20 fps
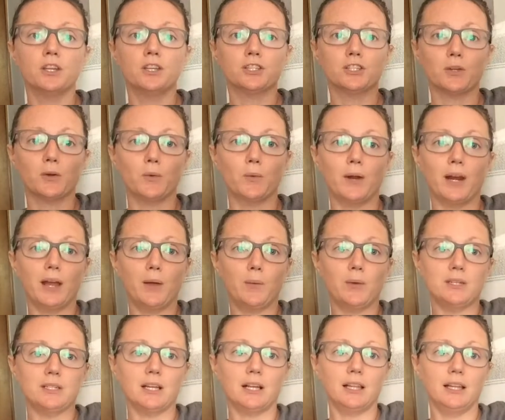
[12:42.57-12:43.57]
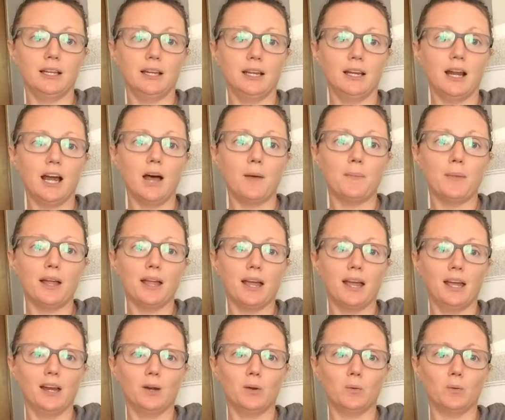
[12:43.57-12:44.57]
So when I went to clean it up, I
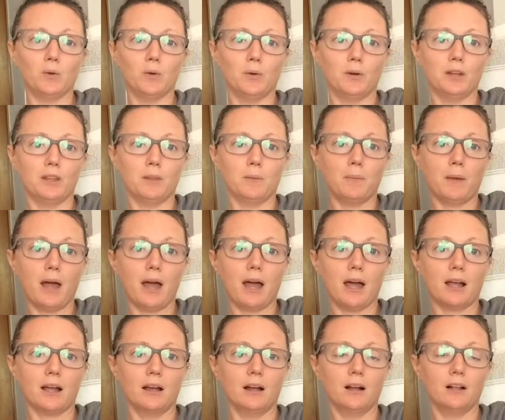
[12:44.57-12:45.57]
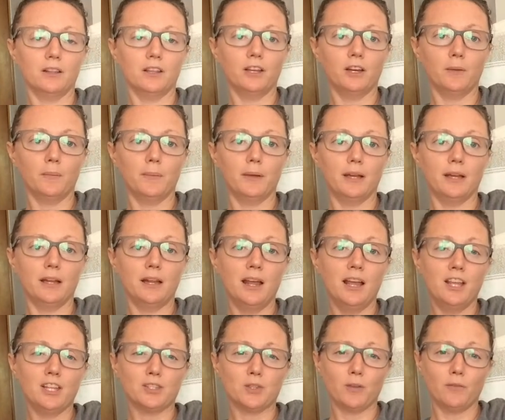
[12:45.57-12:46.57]
kind of ruined the back a little bit.
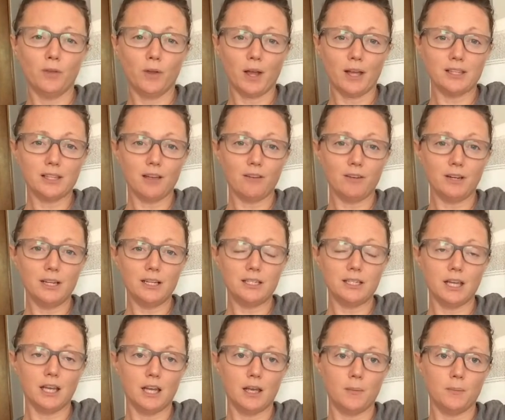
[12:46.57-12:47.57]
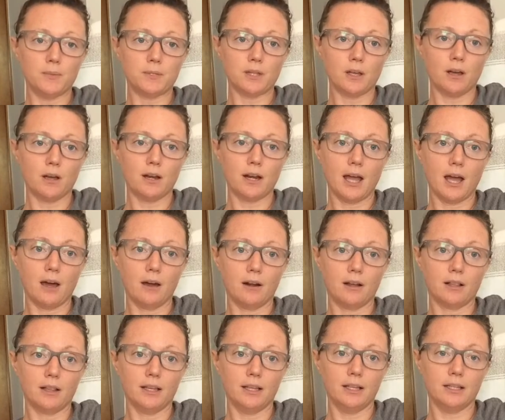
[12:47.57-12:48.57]
So if you guys have any tips on how to
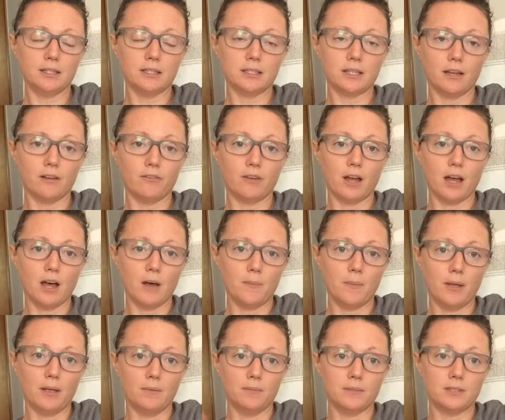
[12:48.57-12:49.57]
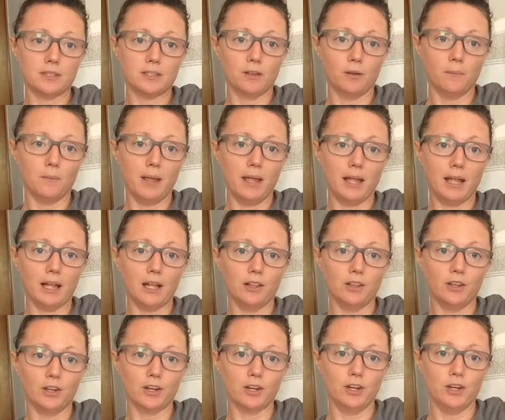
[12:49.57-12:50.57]
clean stuff up and still make it
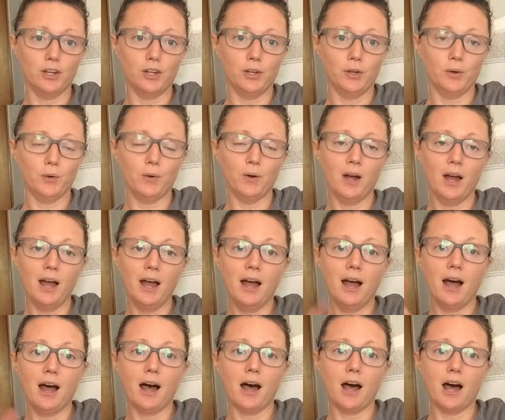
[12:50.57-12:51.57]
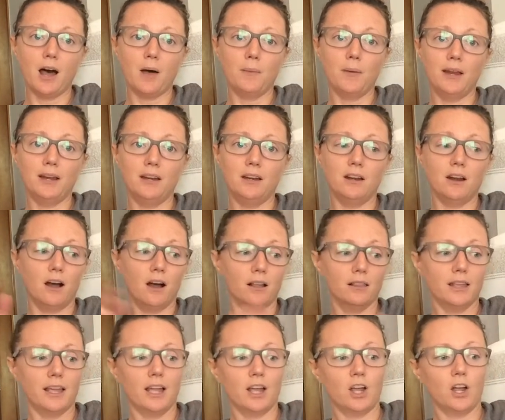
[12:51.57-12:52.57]
look new and
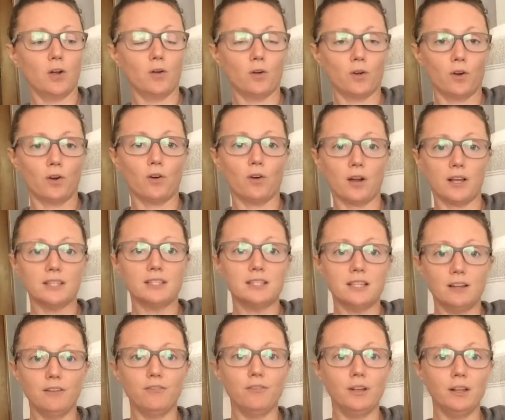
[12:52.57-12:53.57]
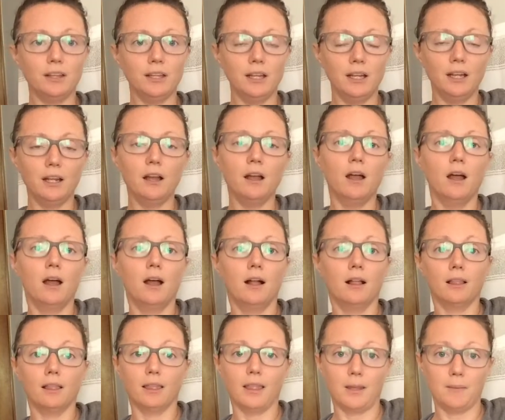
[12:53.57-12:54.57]
not like crusty feeling,
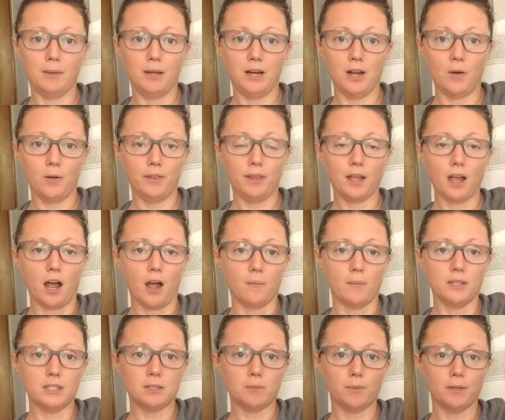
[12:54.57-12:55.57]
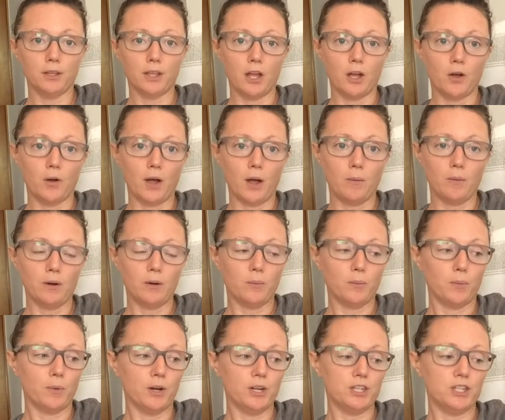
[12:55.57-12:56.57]
let me know in the comments below. I would
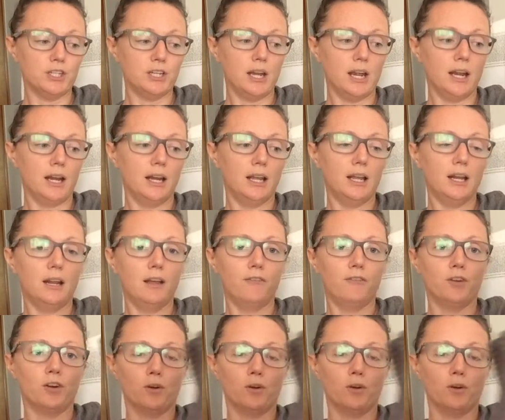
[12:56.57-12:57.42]
appreciate it if